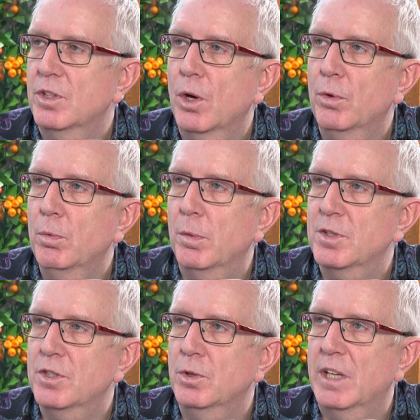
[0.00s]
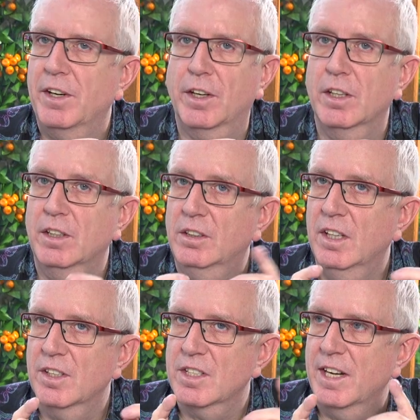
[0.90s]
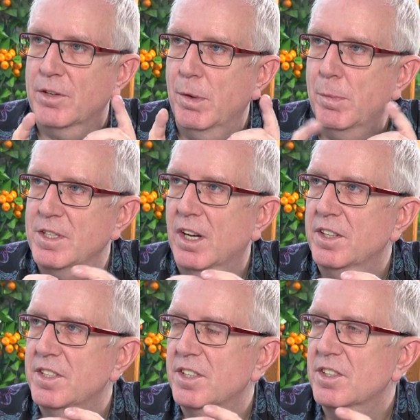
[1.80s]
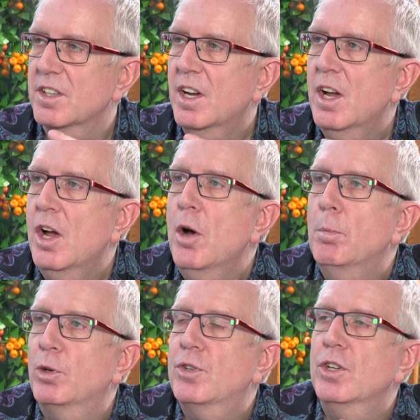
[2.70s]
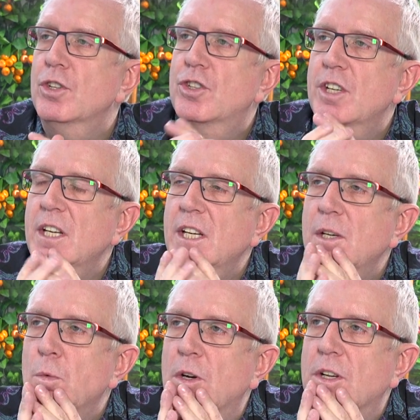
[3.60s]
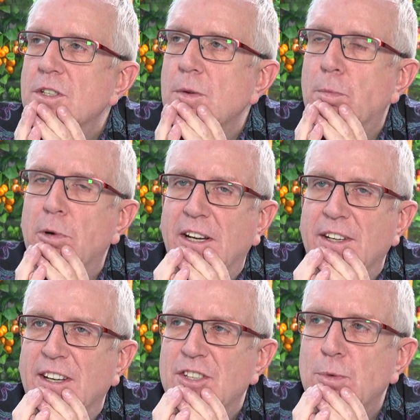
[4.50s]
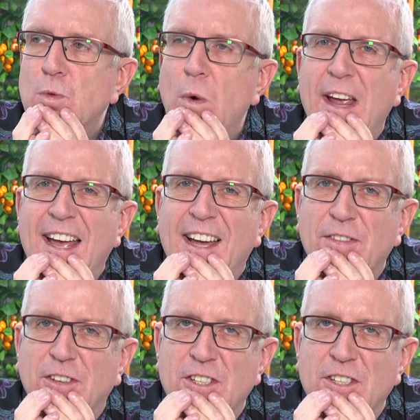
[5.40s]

only woman to do that until years later when Madonna did it. But she was brilliant, and she was way ahead of her